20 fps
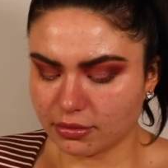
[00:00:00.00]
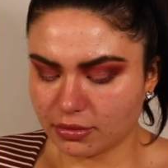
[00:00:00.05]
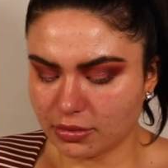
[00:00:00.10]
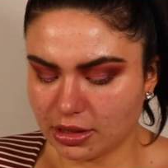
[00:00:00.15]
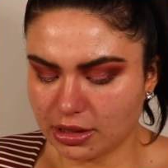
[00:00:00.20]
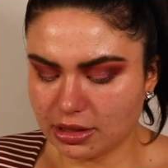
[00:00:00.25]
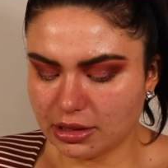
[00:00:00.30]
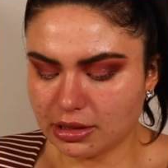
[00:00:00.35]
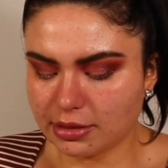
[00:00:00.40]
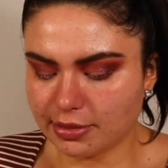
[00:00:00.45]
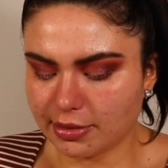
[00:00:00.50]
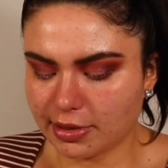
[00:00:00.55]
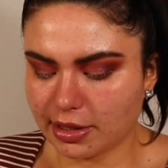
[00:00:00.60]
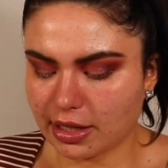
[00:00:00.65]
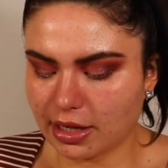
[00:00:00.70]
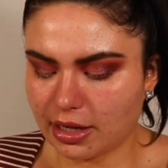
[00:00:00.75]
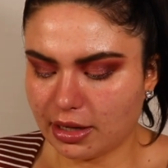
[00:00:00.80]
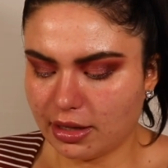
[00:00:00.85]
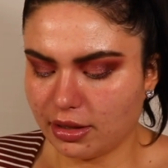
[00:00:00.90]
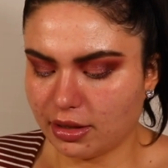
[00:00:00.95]
It doesn't smell
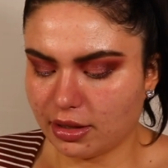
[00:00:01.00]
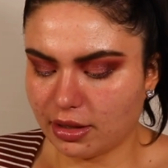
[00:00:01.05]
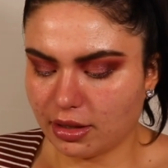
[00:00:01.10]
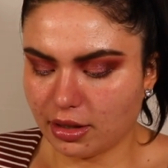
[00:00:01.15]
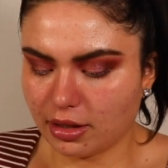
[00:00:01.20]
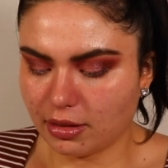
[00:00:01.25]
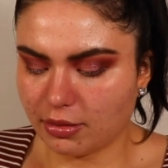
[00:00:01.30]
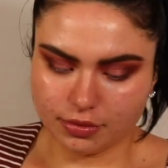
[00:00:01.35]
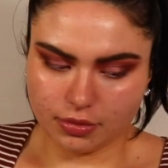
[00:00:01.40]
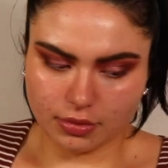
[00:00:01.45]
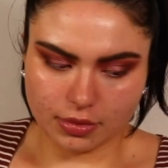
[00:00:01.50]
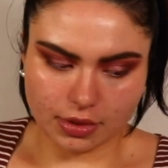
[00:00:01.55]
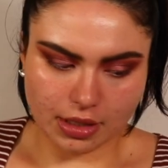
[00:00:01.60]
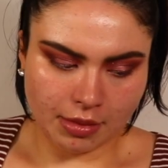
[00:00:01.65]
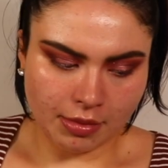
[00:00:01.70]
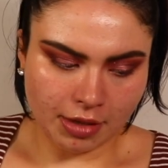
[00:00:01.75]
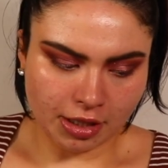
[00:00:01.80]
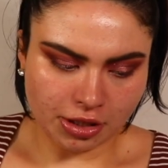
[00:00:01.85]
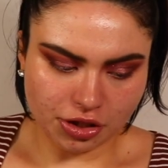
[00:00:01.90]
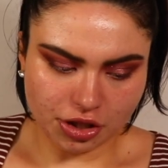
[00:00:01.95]
like anything.
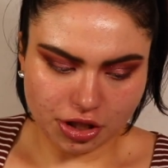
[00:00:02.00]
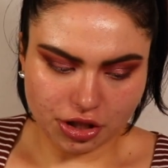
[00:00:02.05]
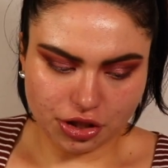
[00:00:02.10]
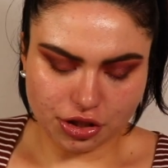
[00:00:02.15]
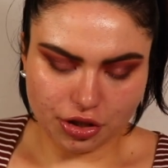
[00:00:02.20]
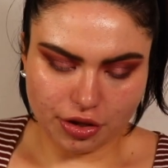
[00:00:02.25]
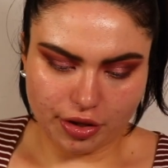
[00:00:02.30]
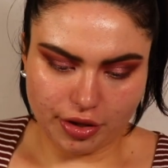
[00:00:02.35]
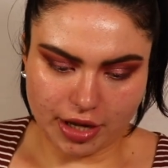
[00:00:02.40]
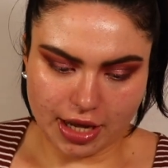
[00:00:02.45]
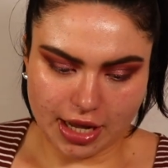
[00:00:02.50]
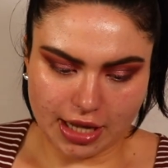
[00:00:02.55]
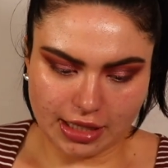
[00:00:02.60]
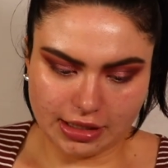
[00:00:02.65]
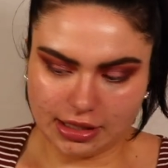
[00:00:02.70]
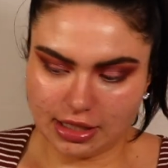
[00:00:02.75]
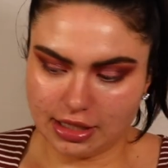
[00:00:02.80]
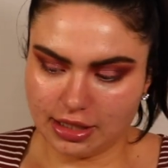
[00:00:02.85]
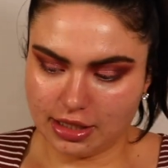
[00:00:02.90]
I'm actually show you guys